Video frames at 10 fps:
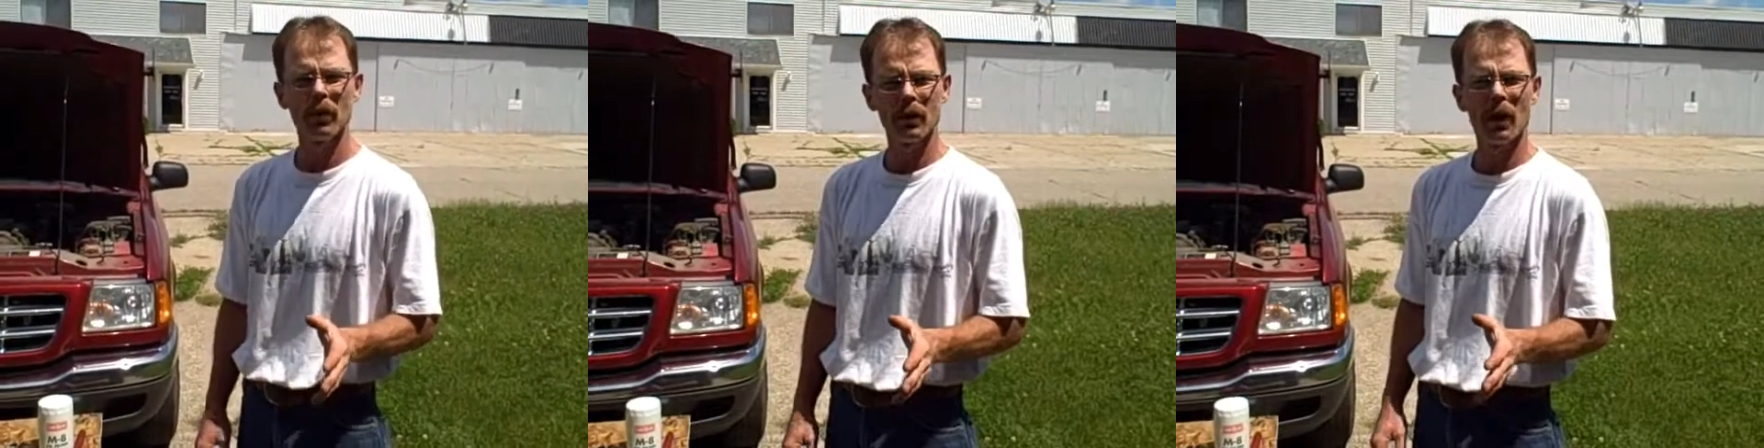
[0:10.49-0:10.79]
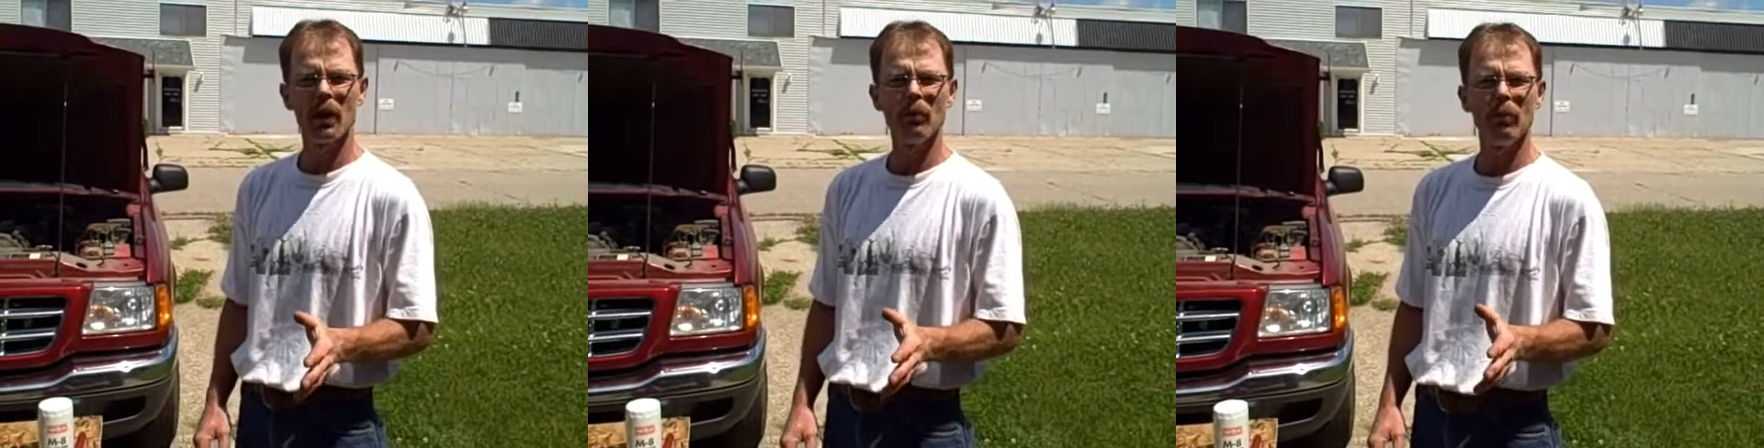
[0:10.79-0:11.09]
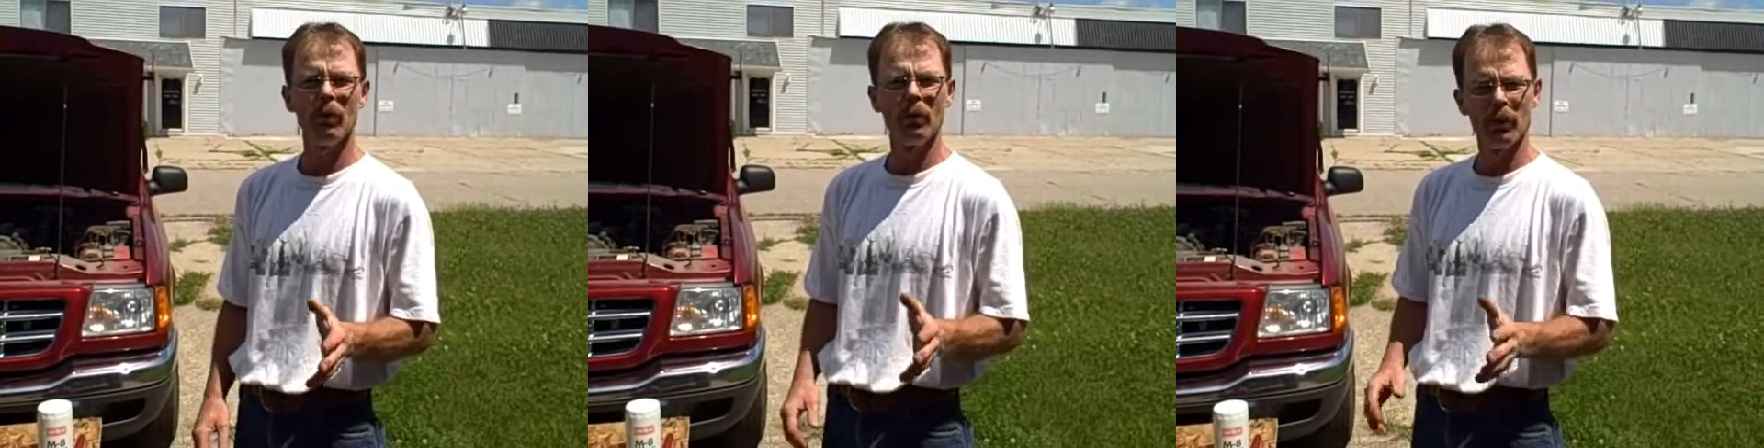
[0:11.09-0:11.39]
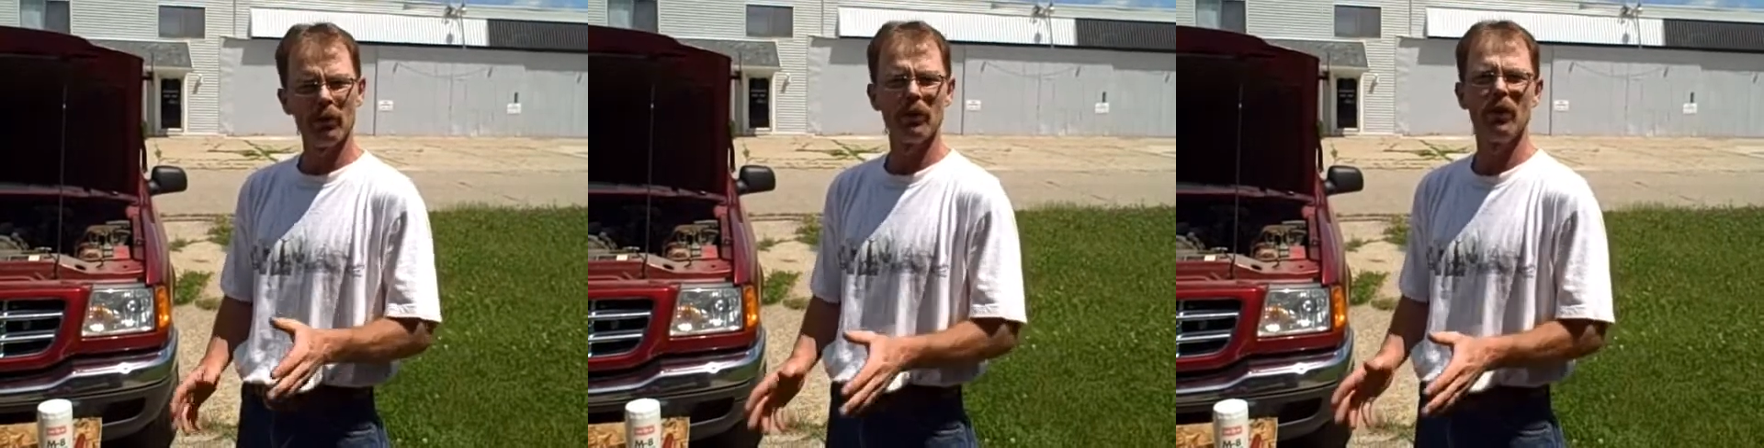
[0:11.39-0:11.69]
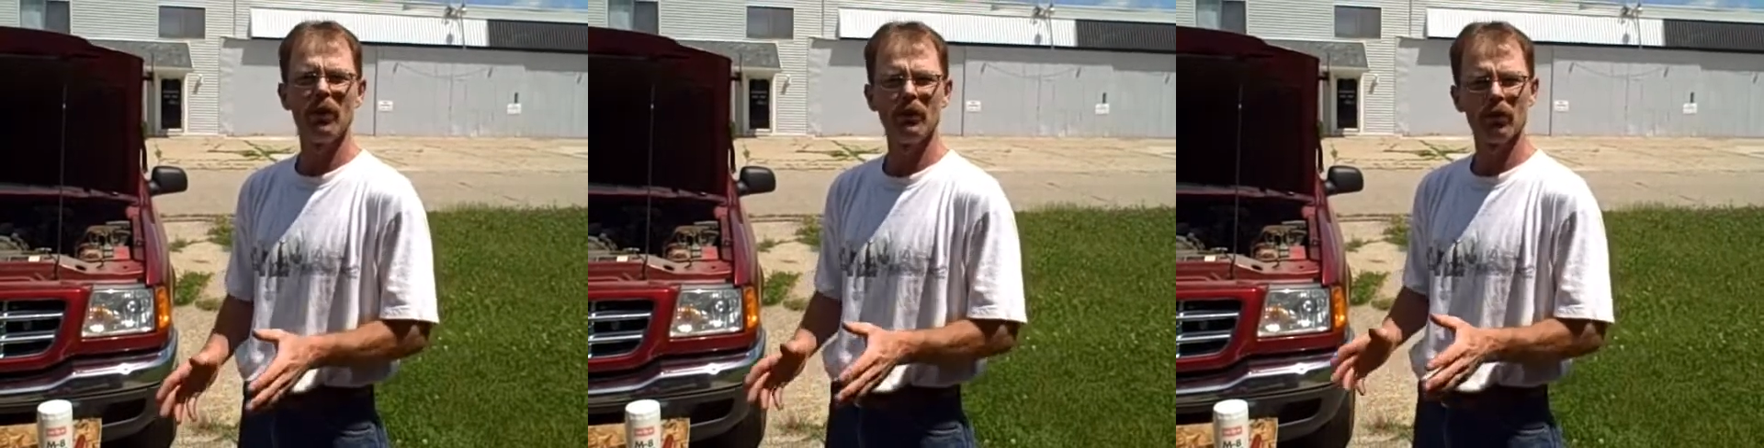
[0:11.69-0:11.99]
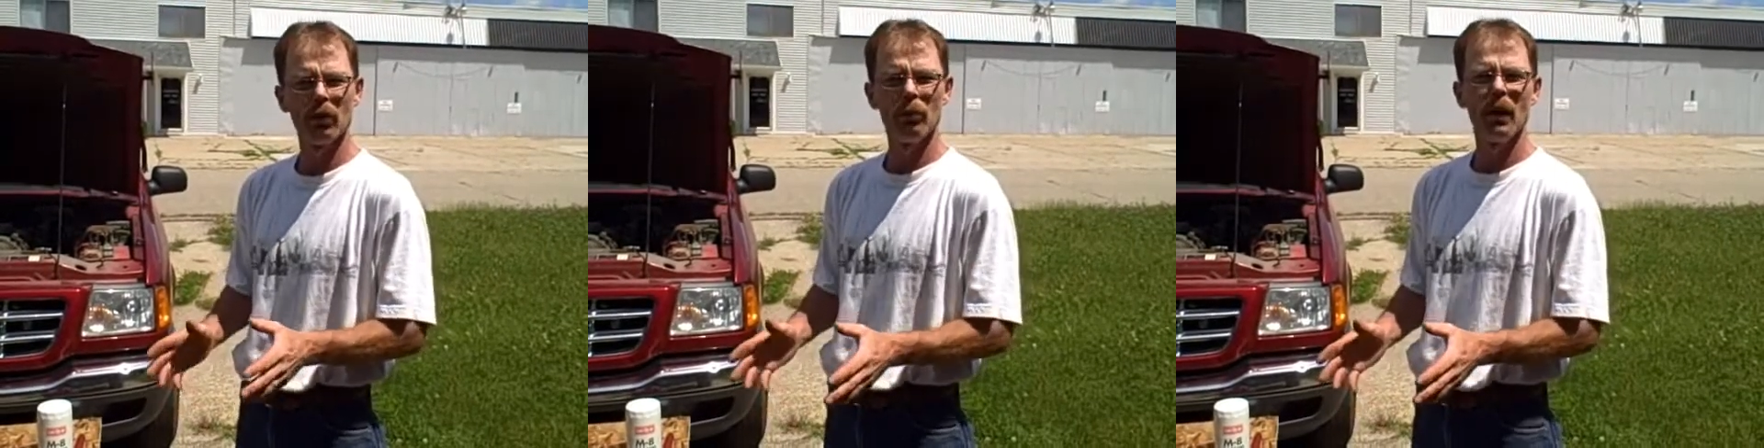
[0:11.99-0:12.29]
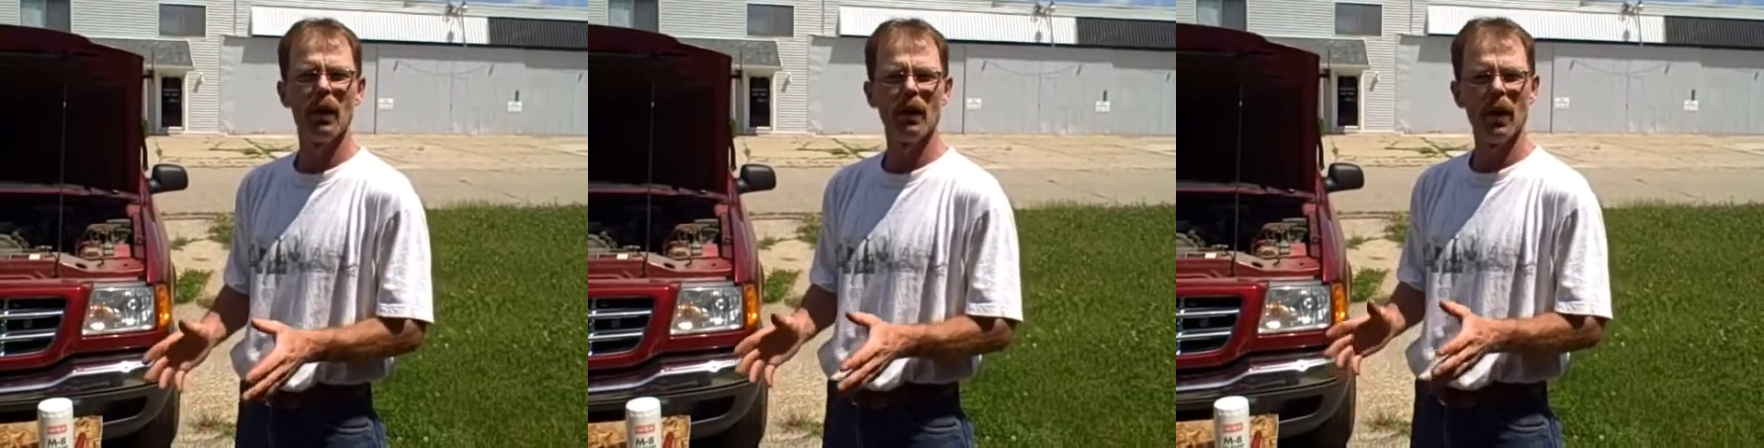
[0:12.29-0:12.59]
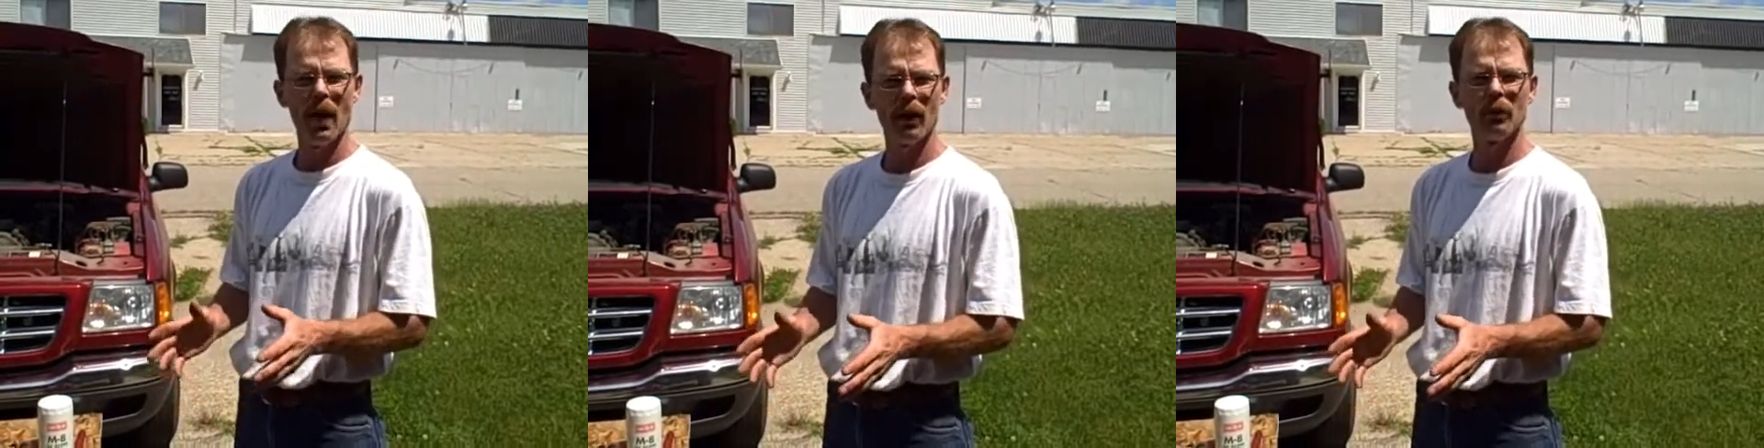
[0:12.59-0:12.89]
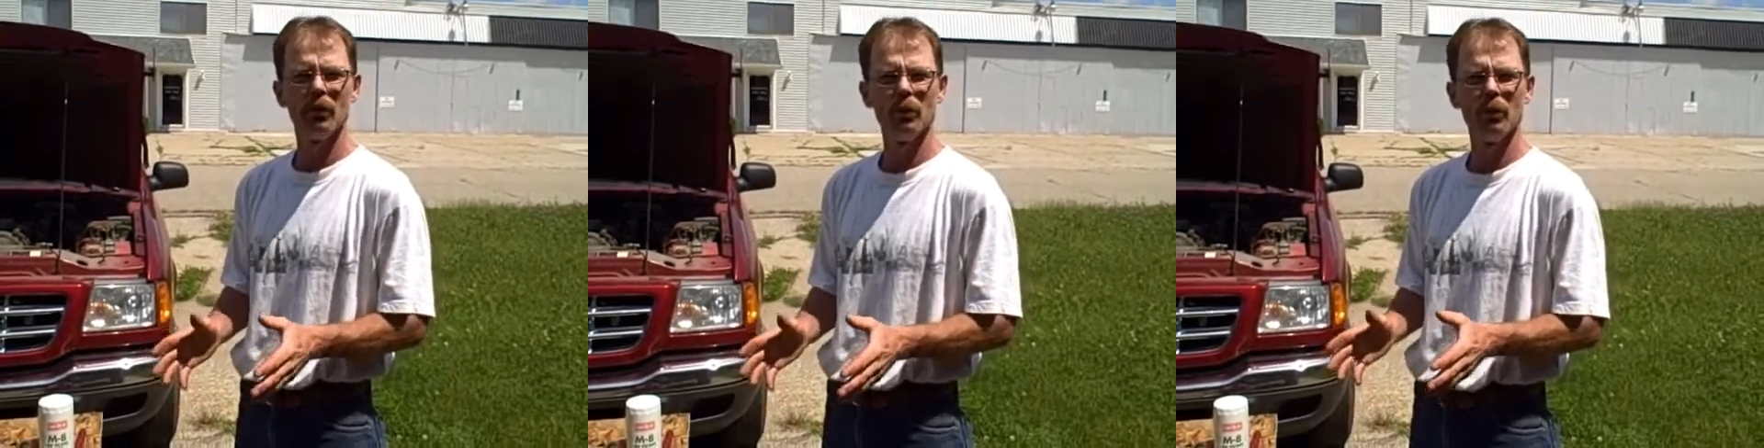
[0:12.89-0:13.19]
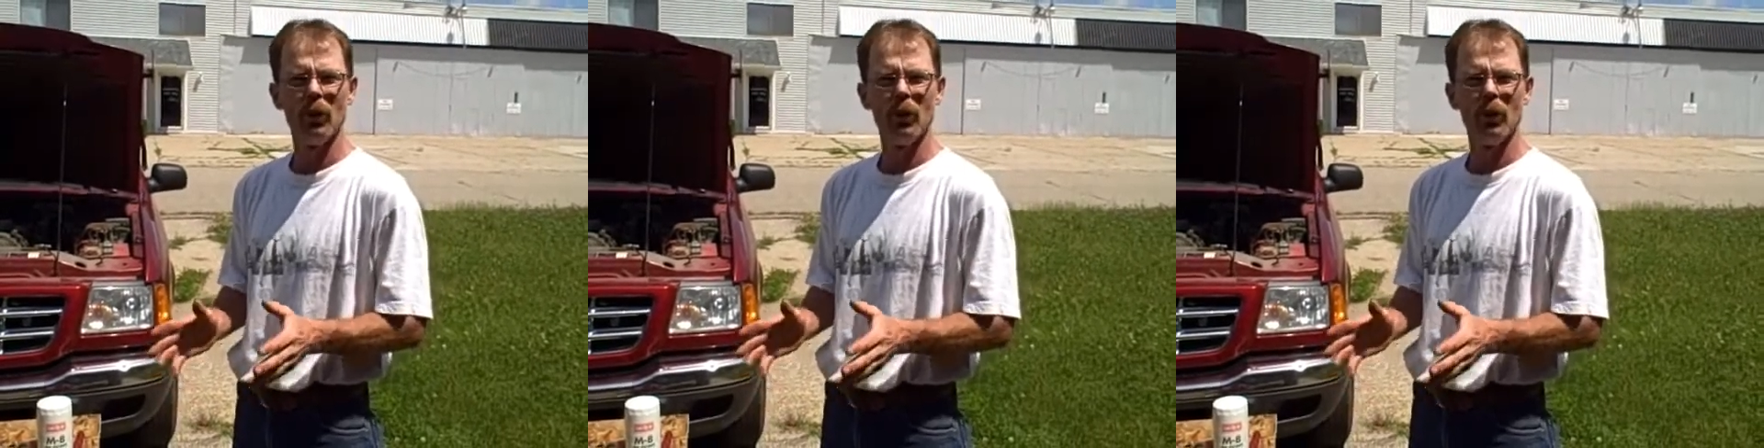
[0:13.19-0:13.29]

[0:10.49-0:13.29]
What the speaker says: This series is going to be on how to do